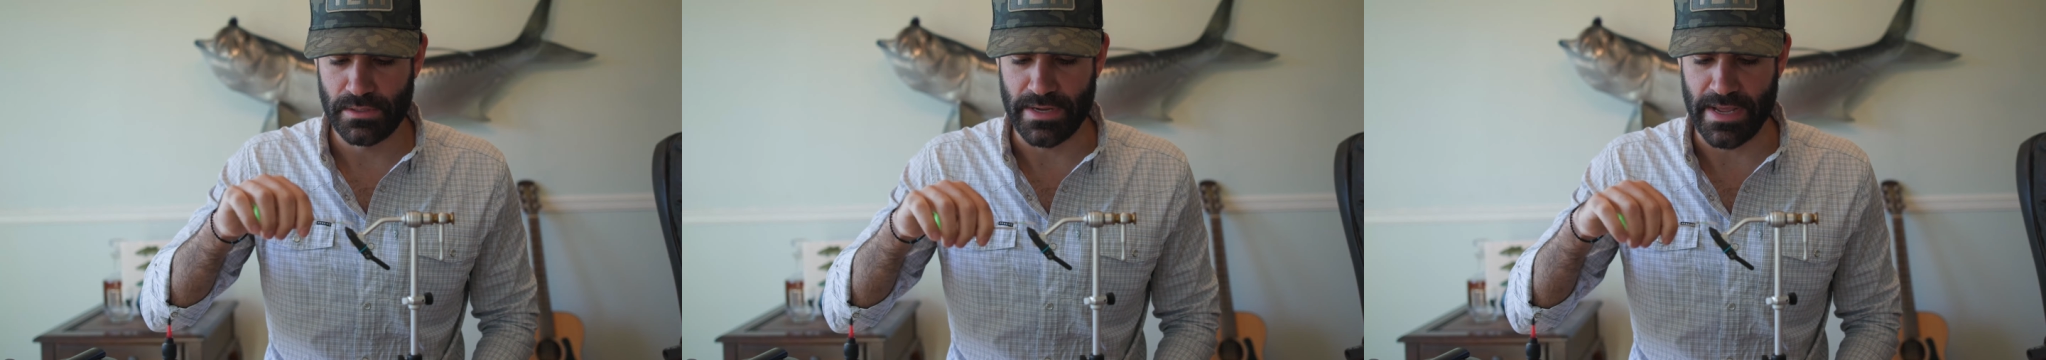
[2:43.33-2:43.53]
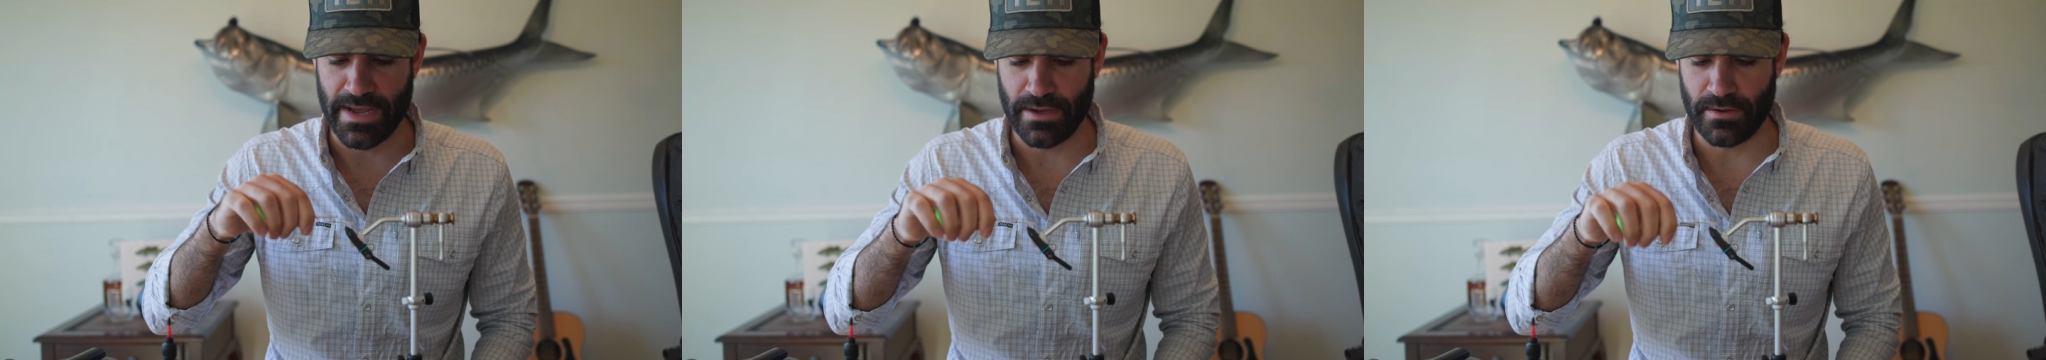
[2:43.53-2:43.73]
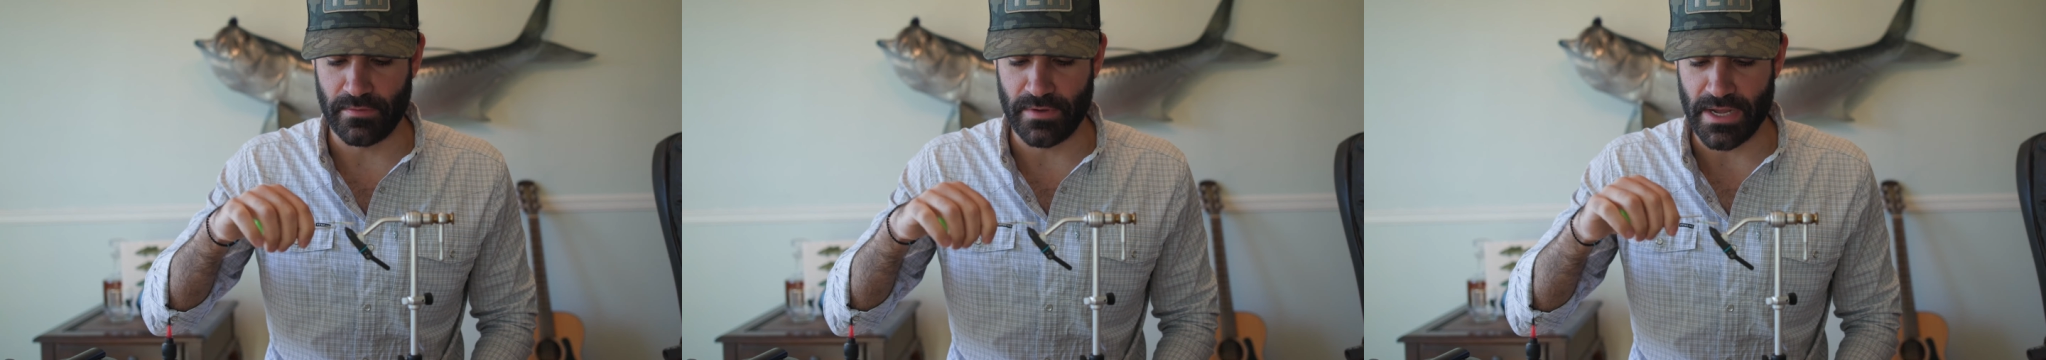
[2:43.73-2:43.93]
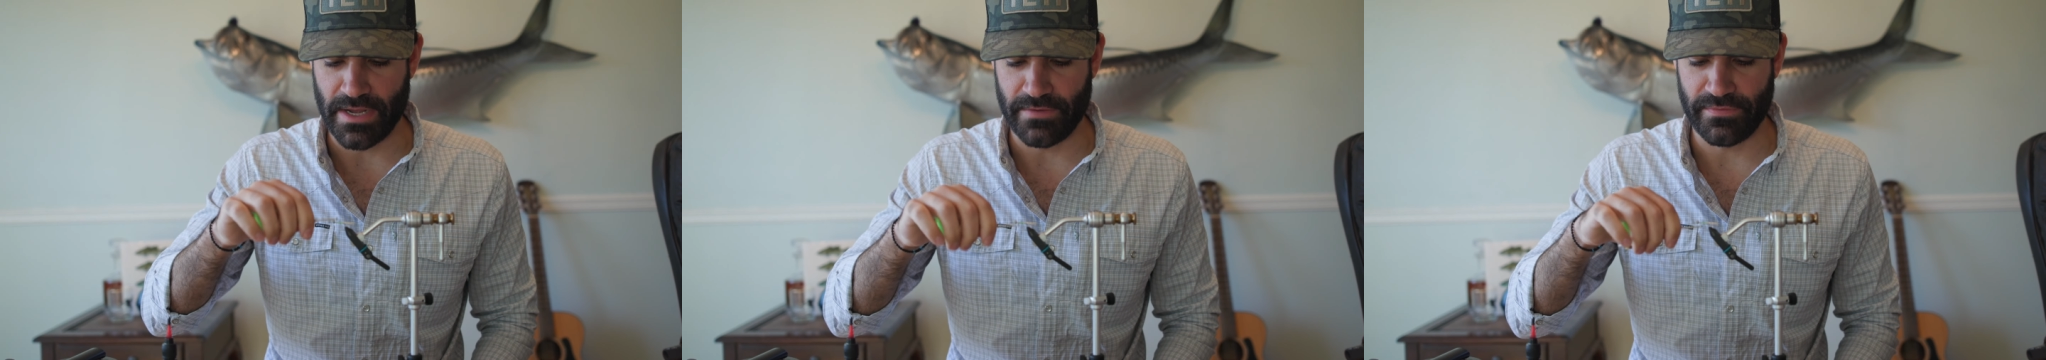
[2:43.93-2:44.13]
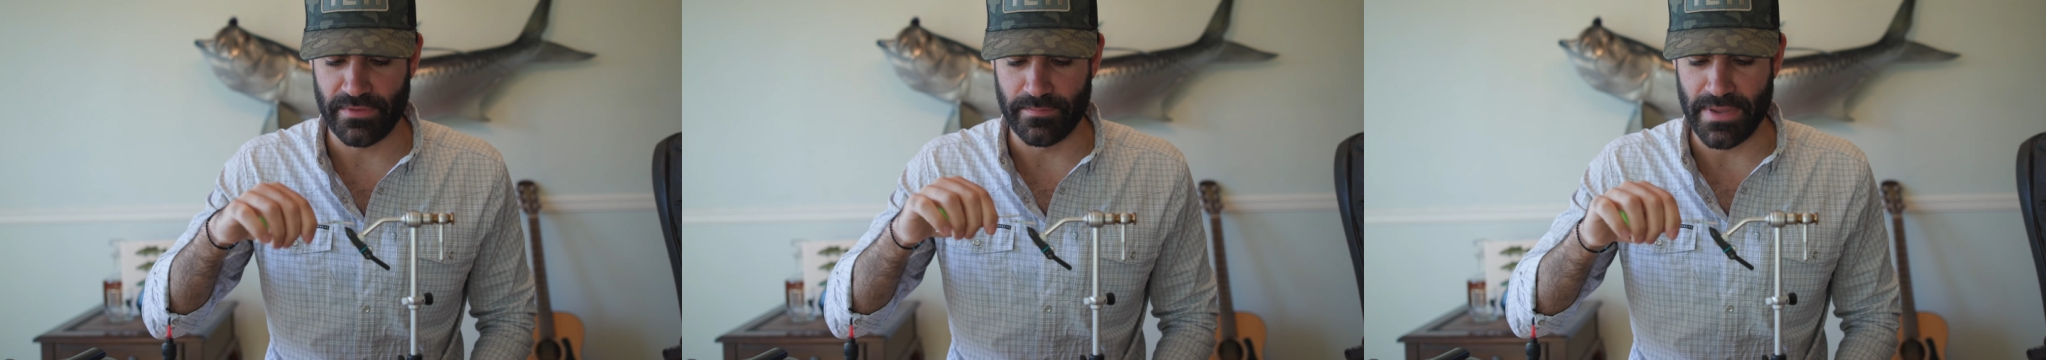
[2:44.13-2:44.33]

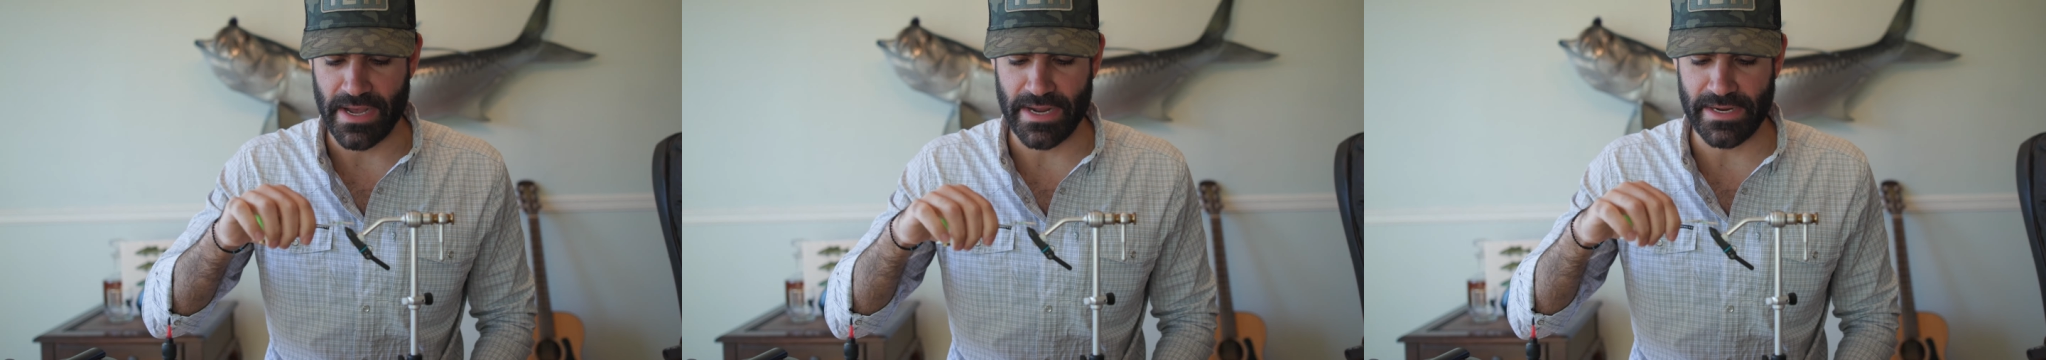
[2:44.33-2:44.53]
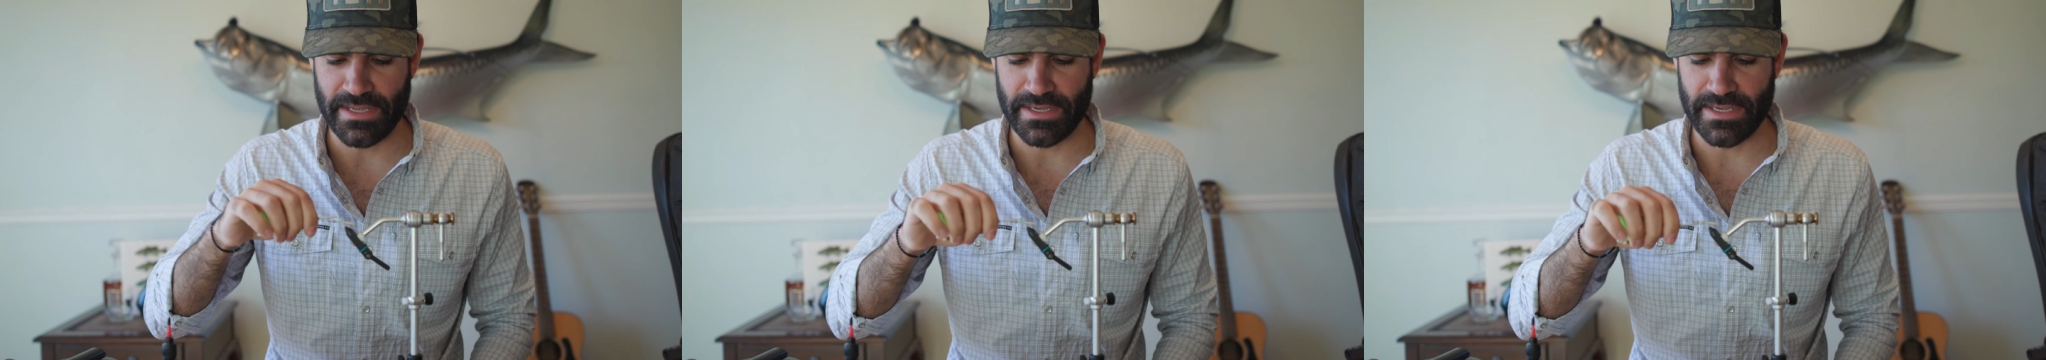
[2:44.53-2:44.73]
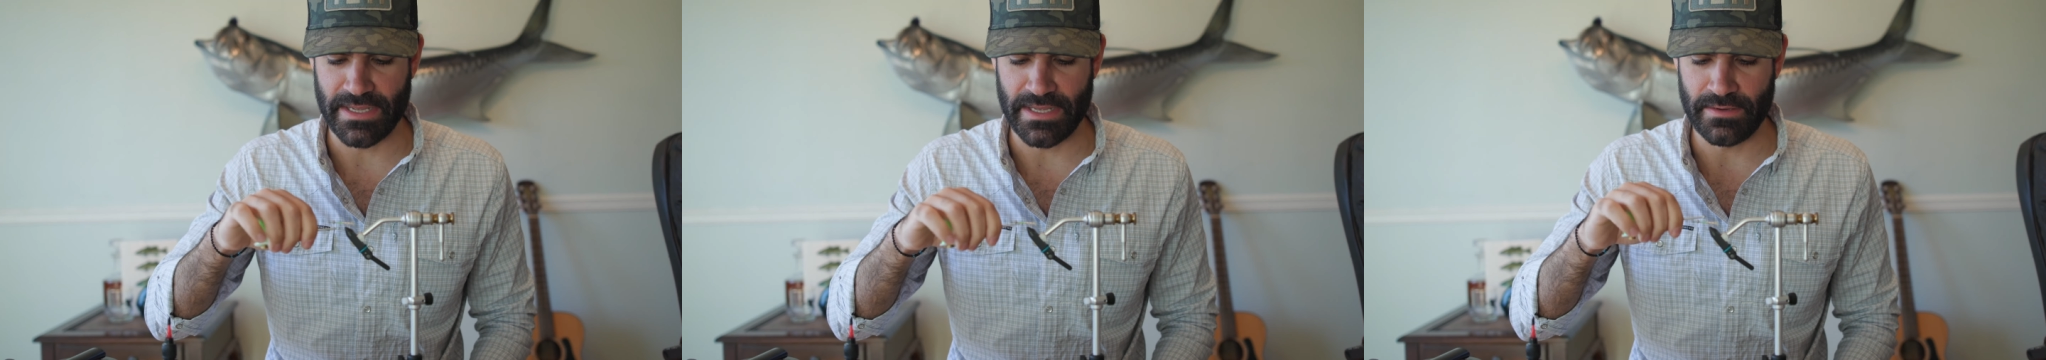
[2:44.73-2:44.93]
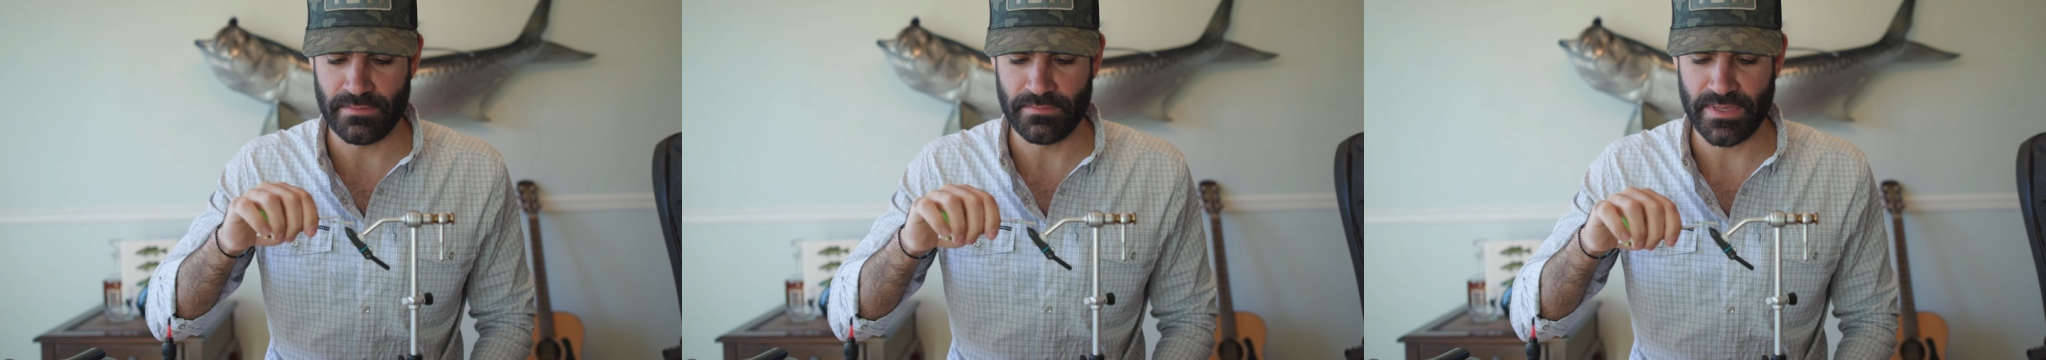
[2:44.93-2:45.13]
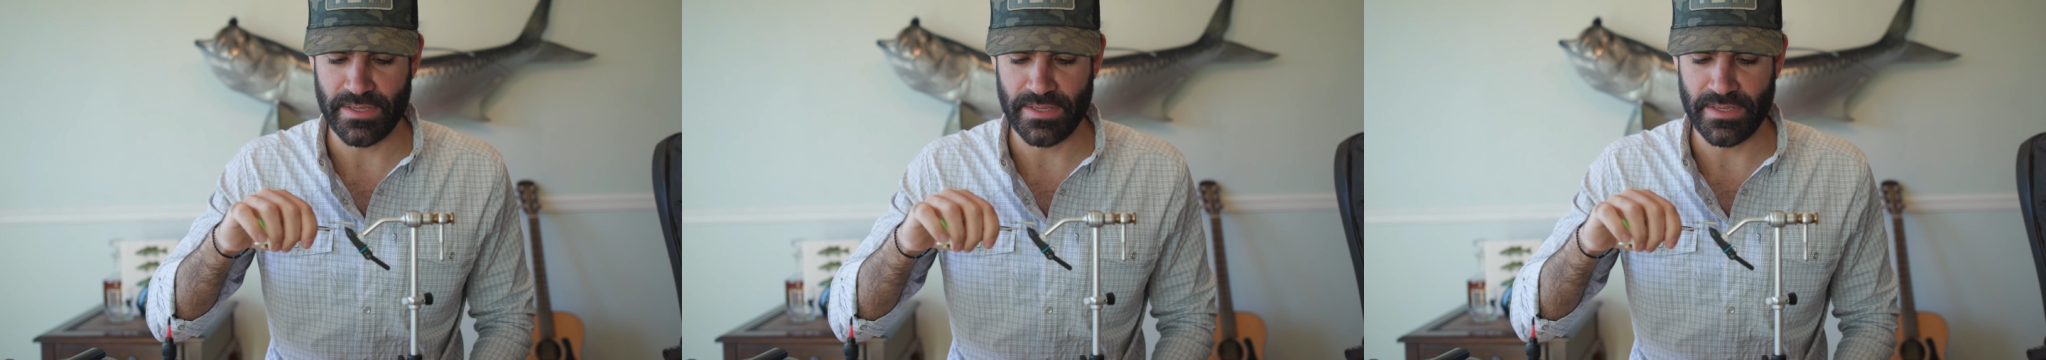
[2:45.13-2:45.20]
Now for the body, again,